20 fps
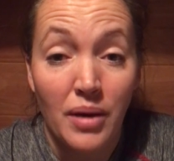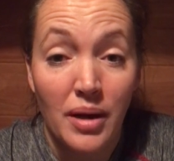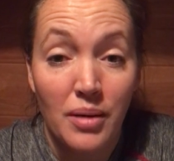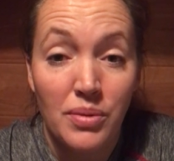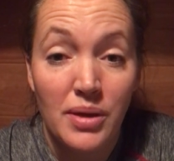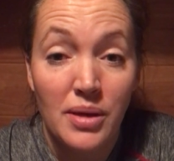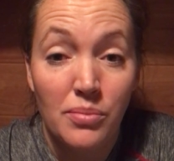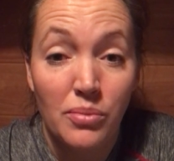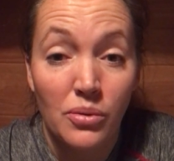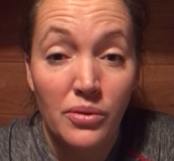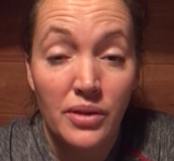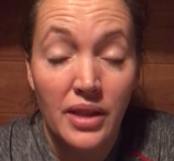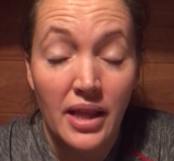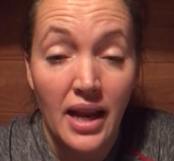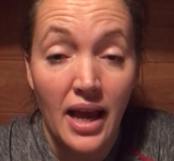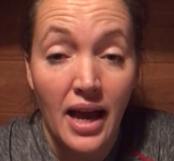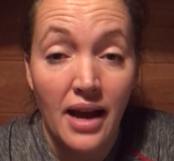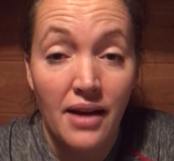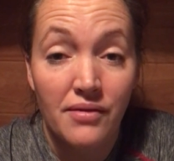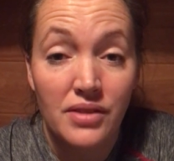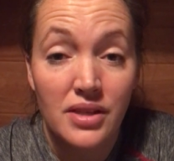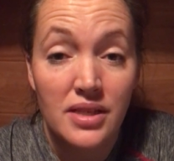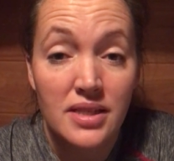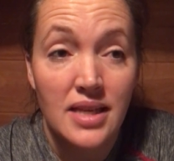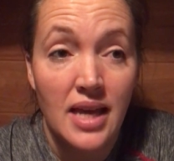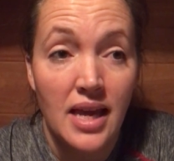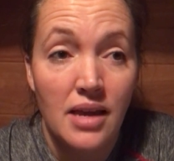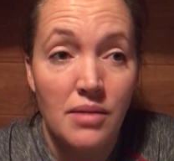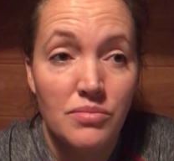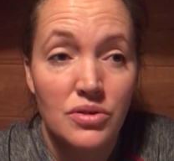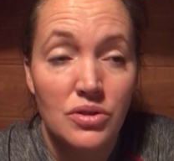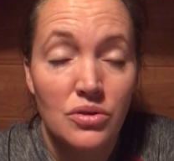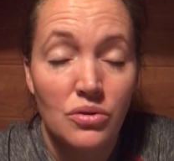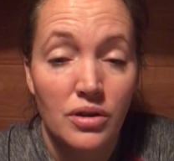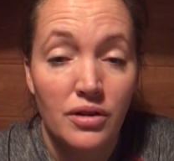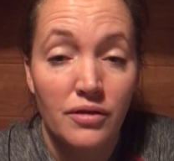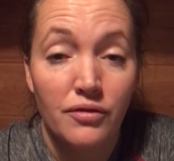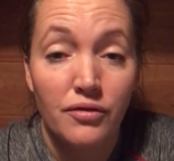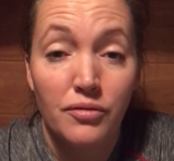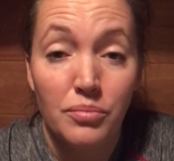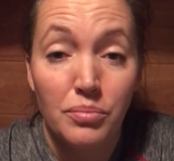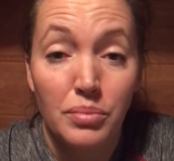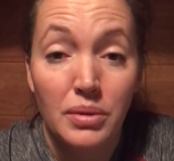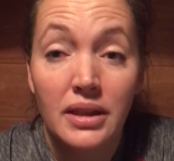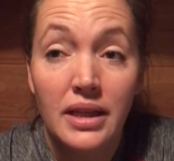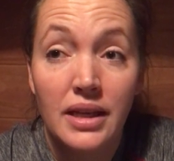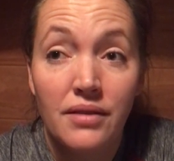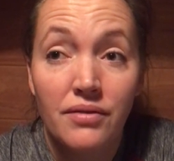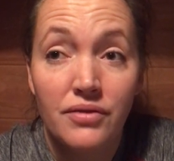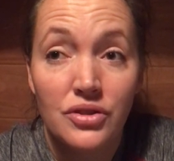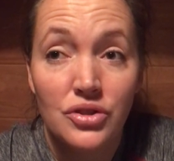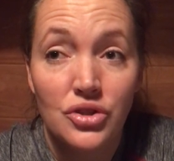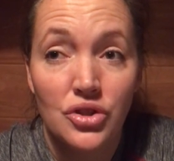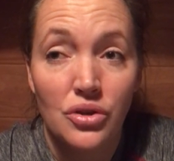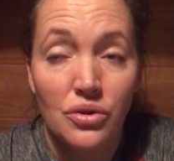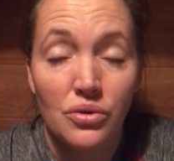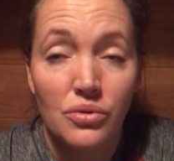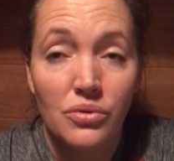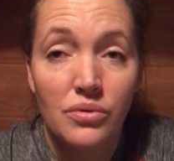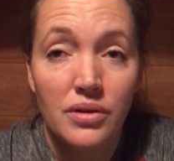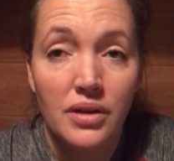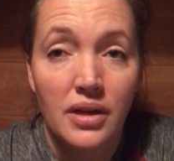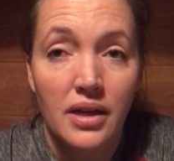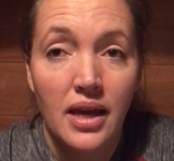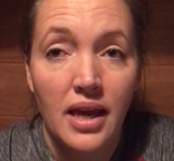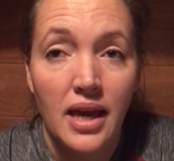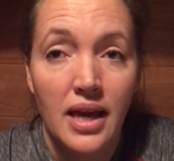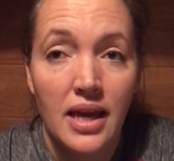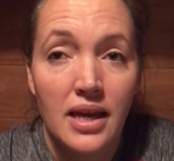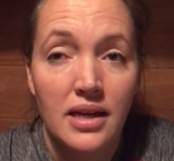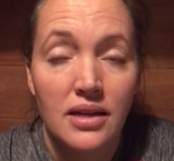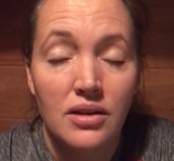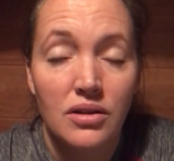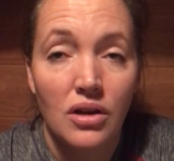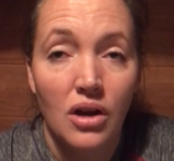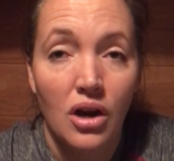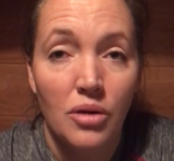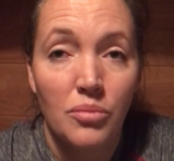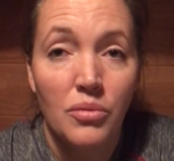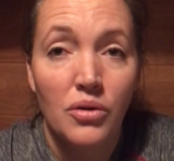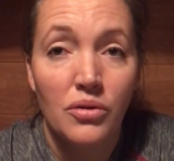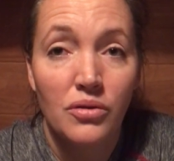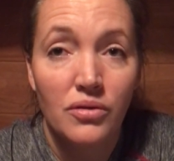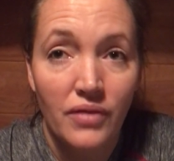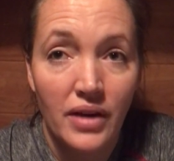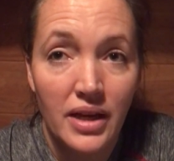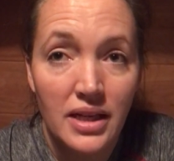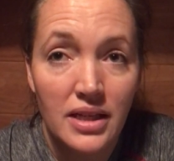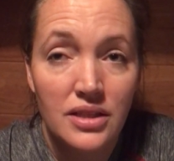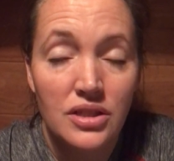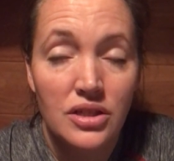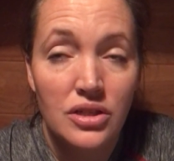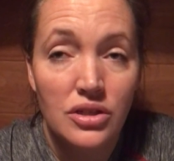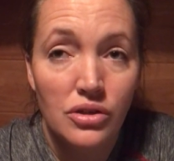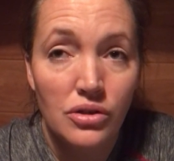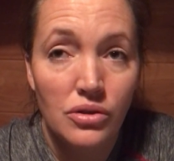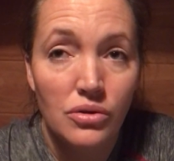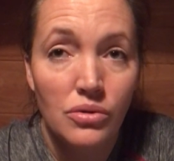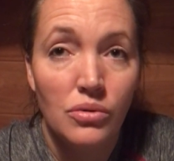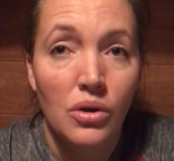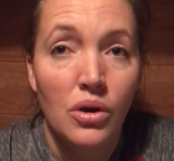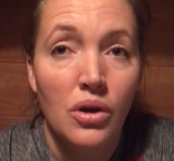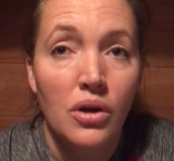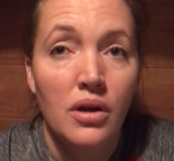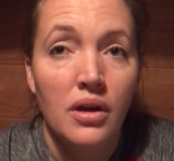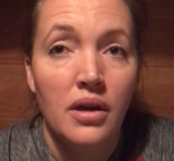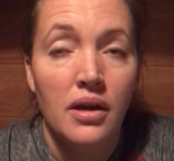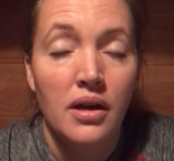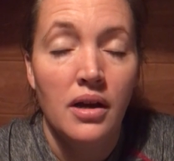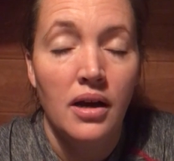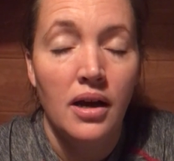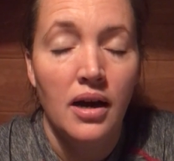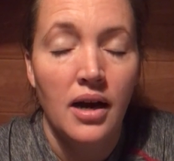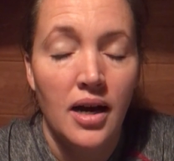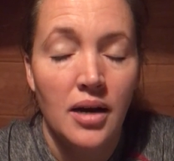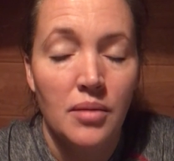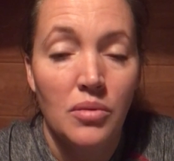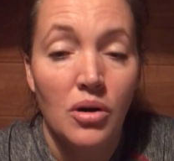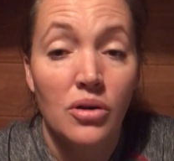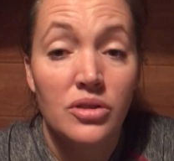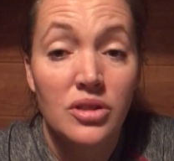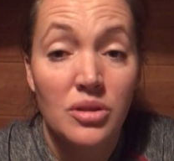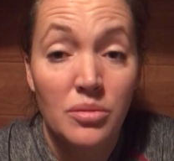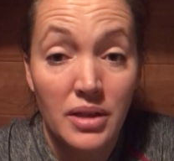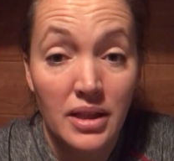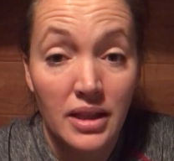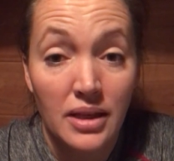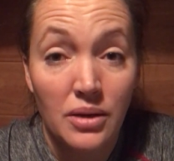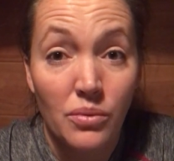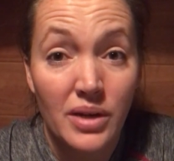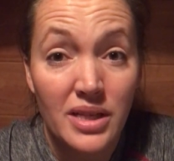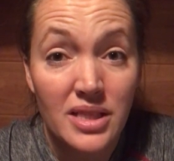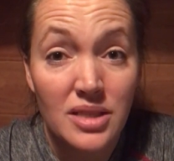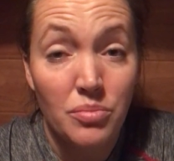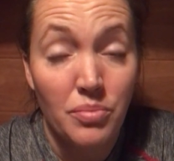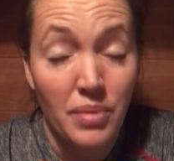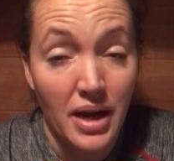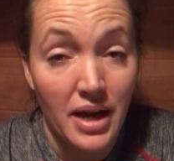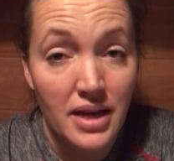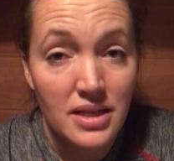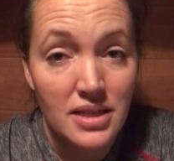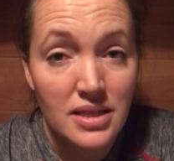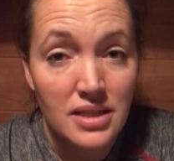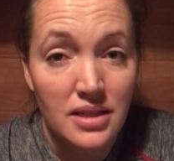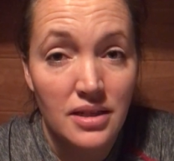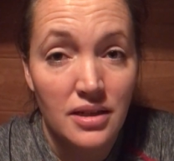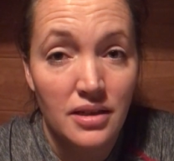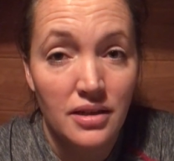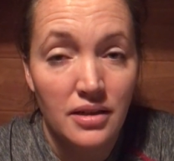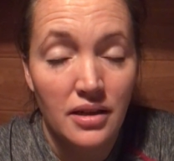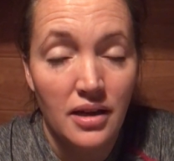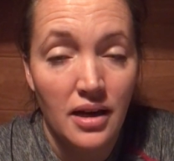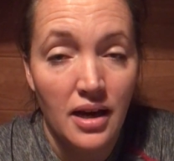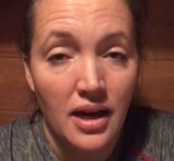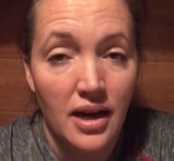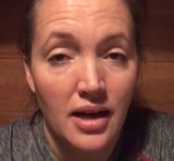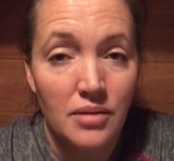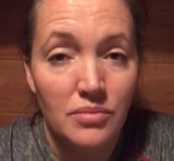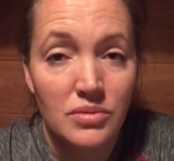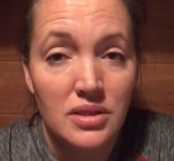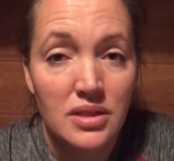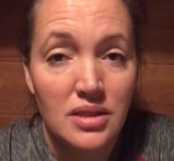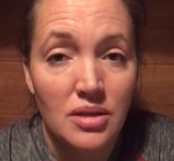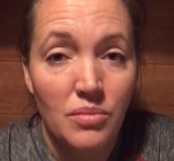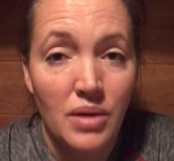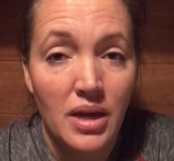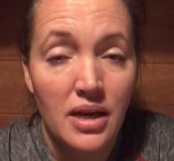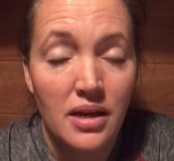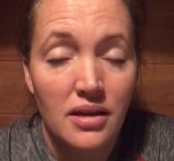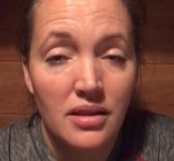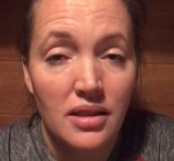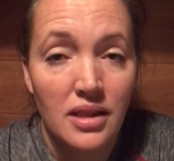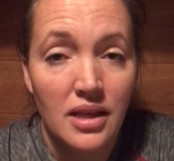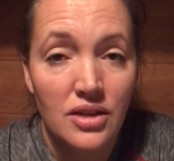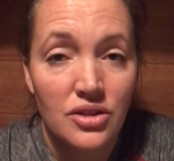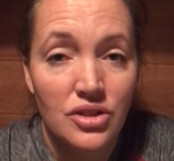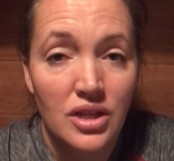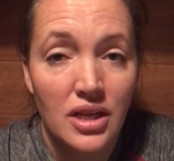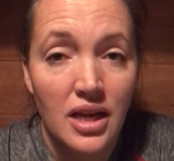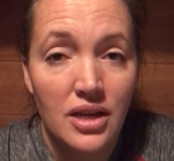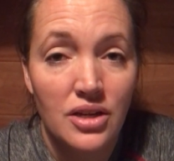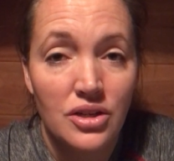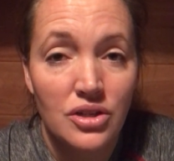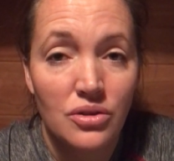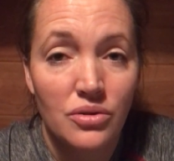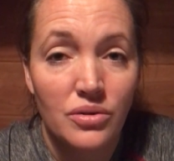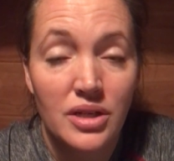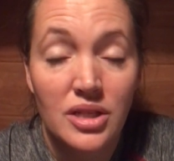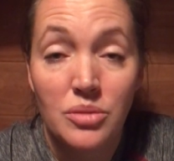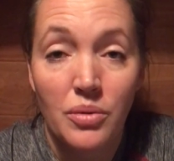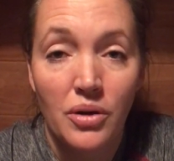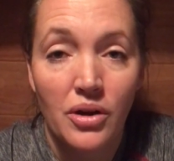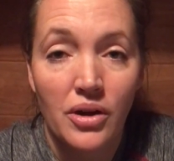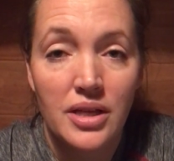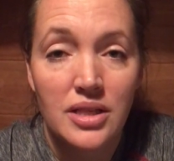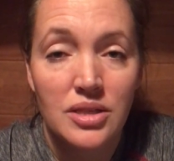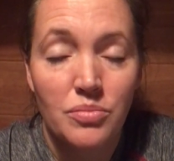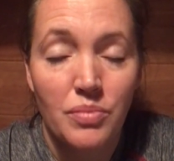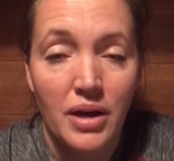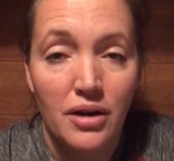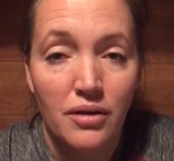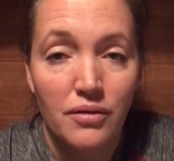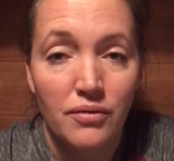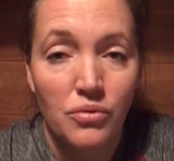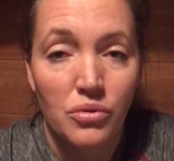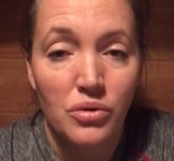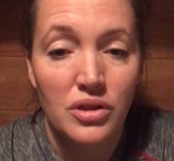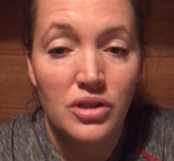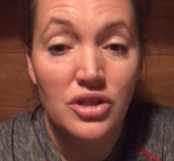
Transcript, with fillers: by people that have the same sort of belief as you and are motivated to do um, ultimately what's best um, to make the educational experience better for the